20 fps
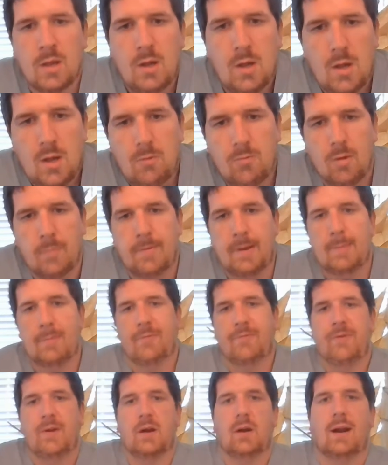Well, people
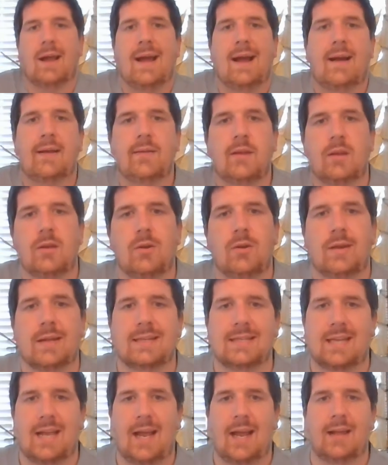figured out that you could
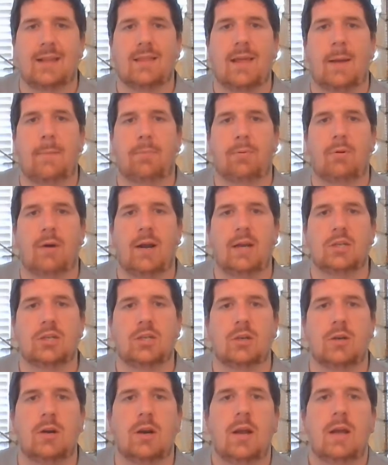take that
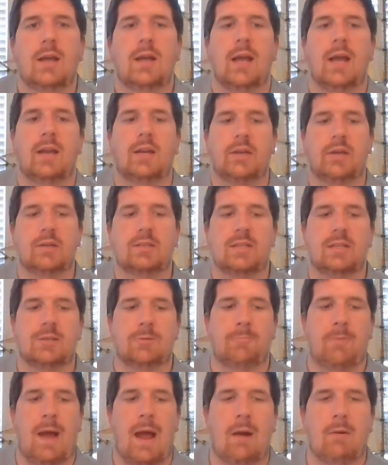pressure and use it to
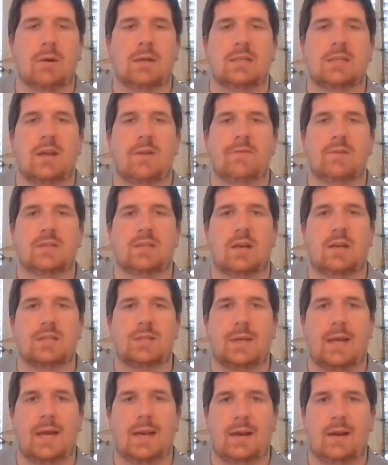power stuff as long as
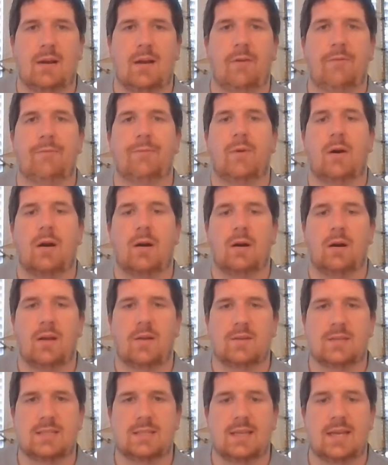you had enough water, enough
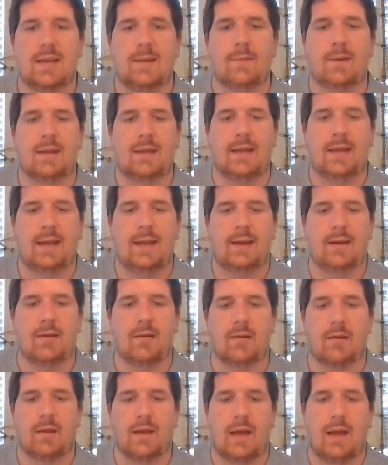steam to heat it,
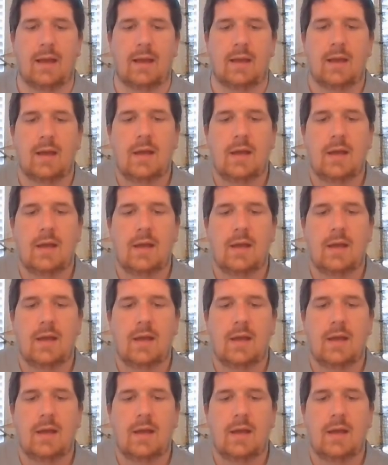okay?